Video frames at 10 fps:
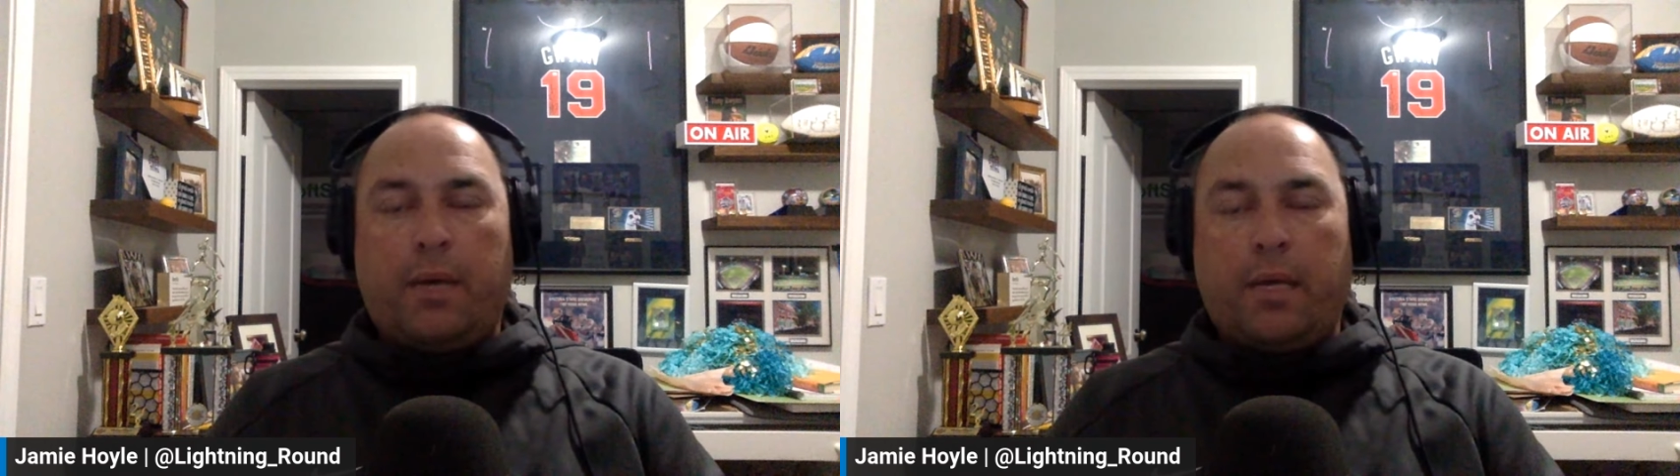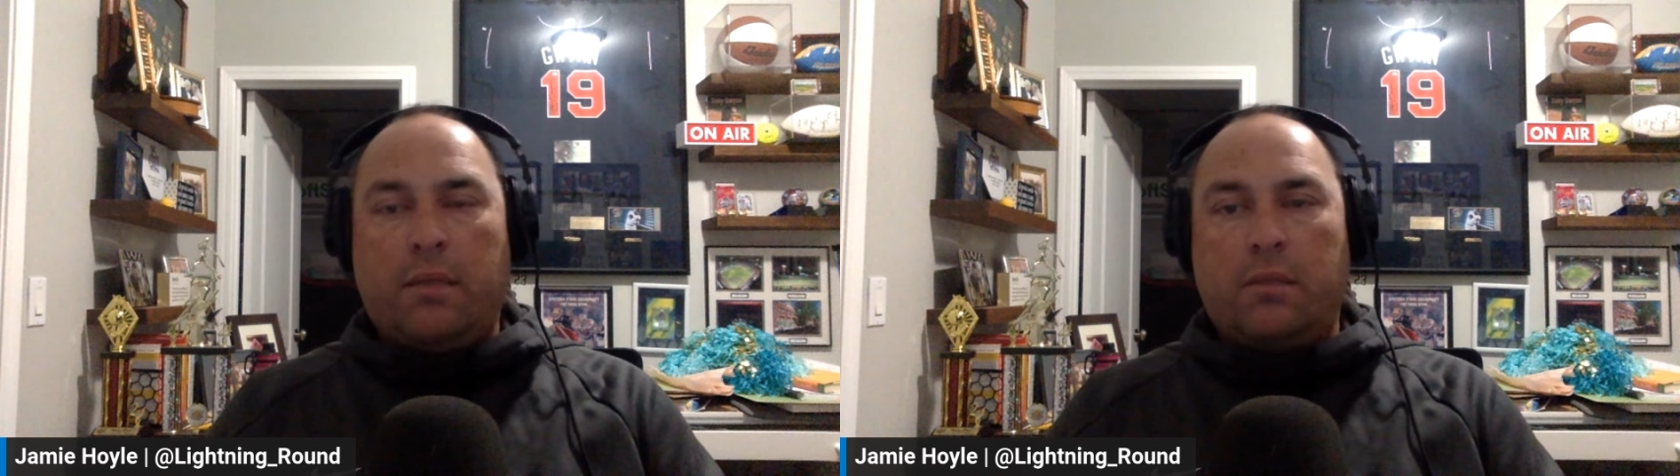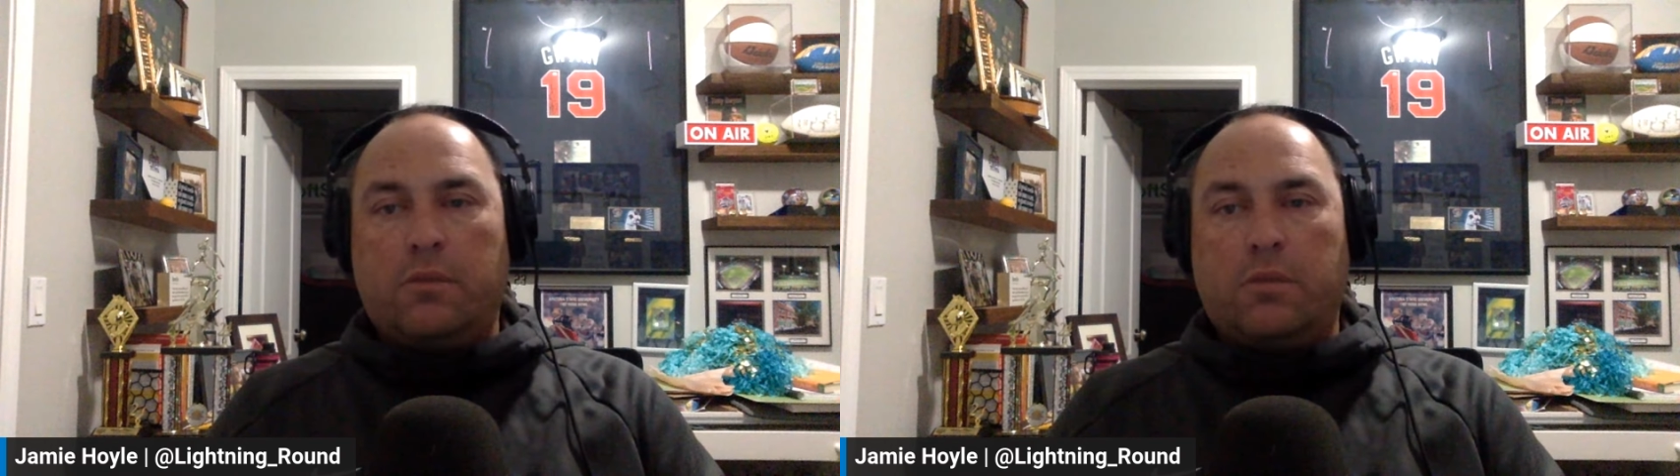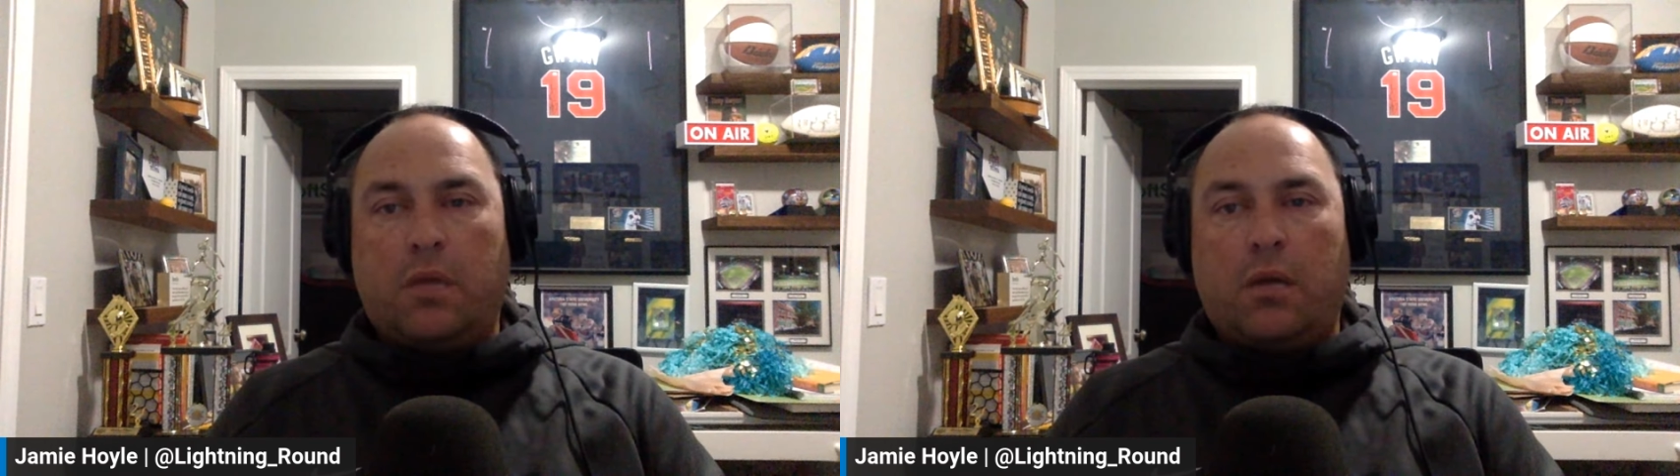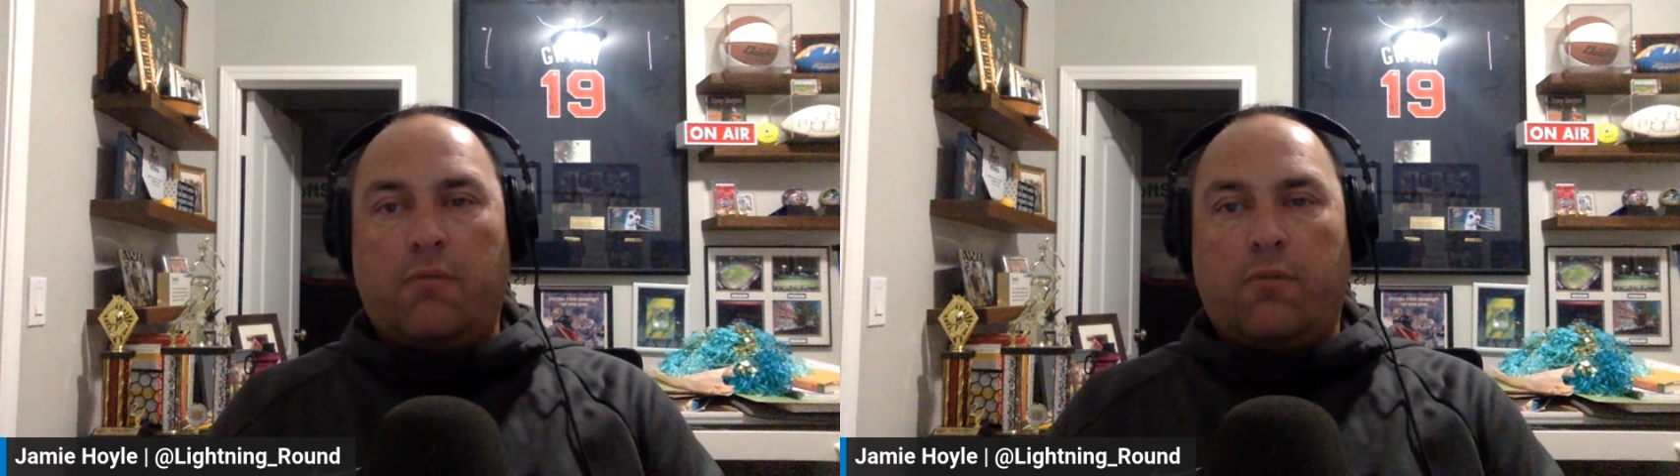I think there's a
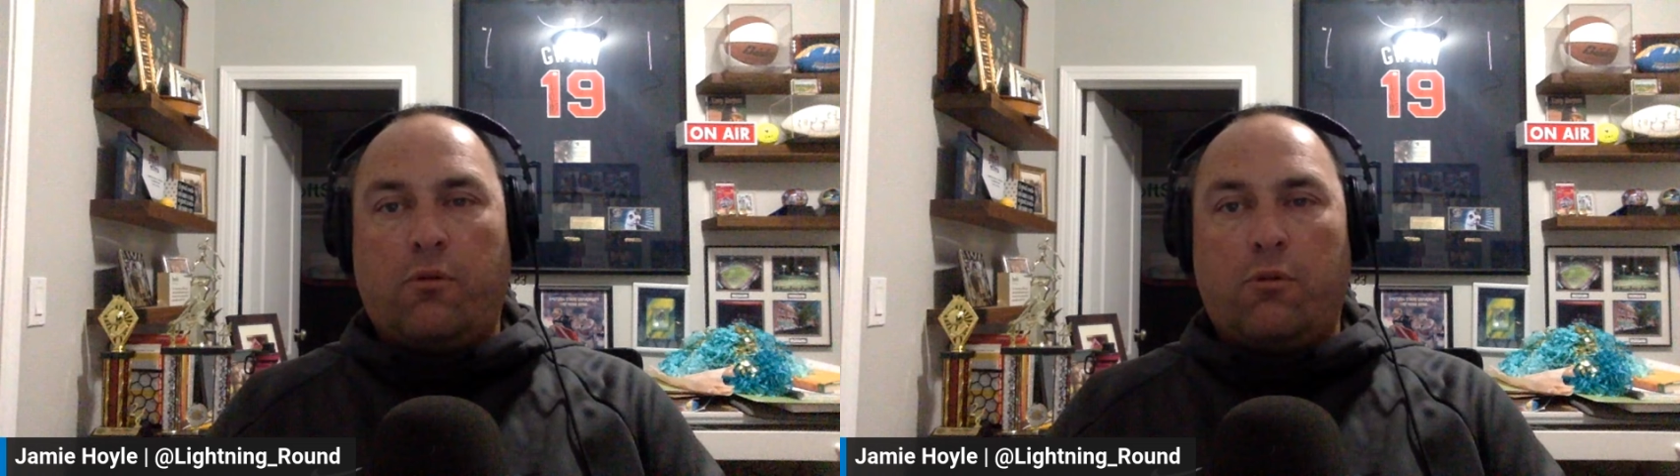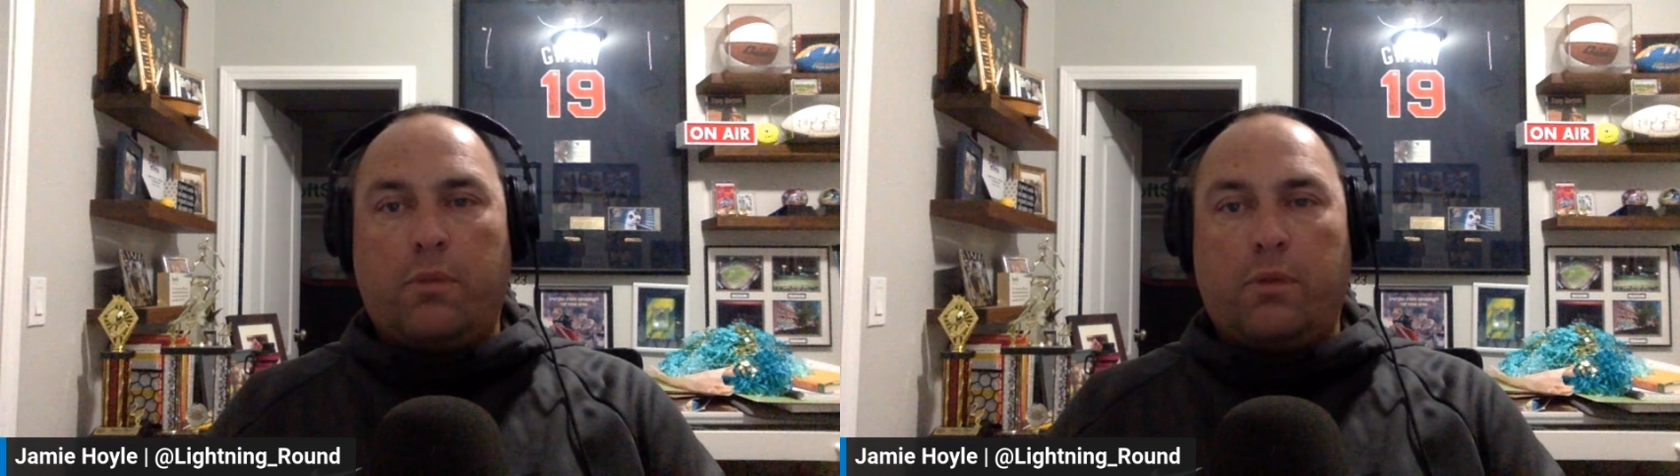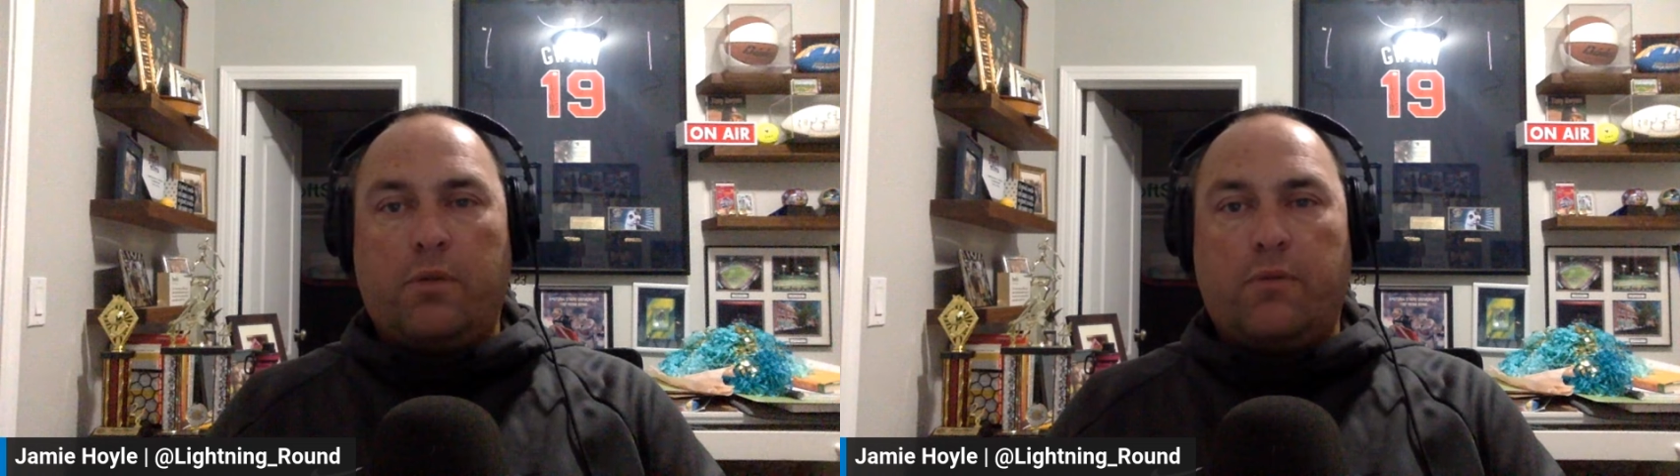lot of vulnerability